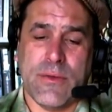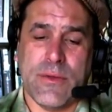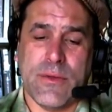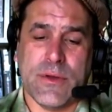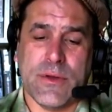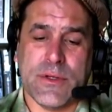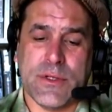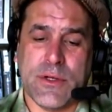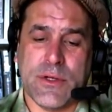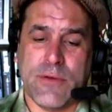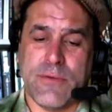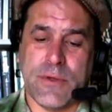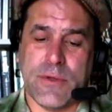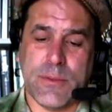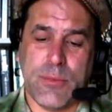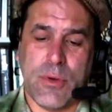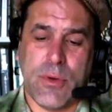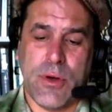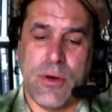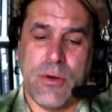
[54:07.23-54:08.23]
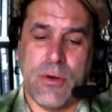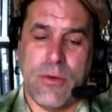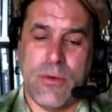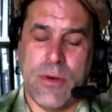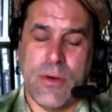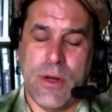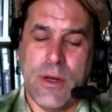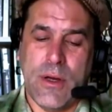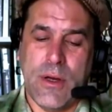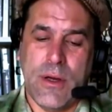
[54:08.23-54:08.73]
the Surface
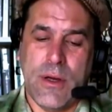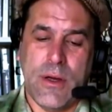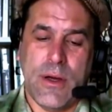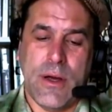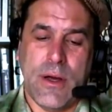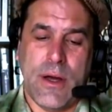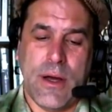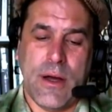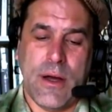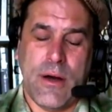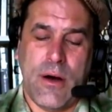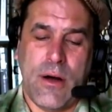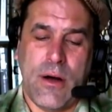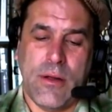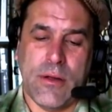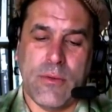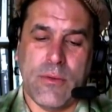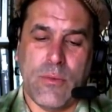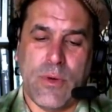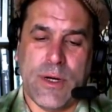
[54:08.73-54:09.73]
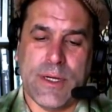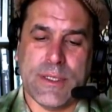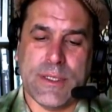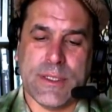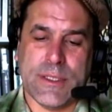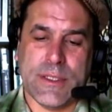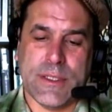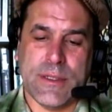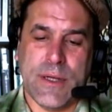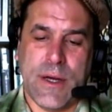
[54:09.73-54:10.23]
Pro
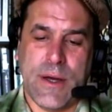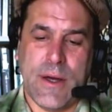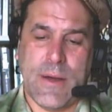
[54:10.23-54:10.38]
all-in-ones,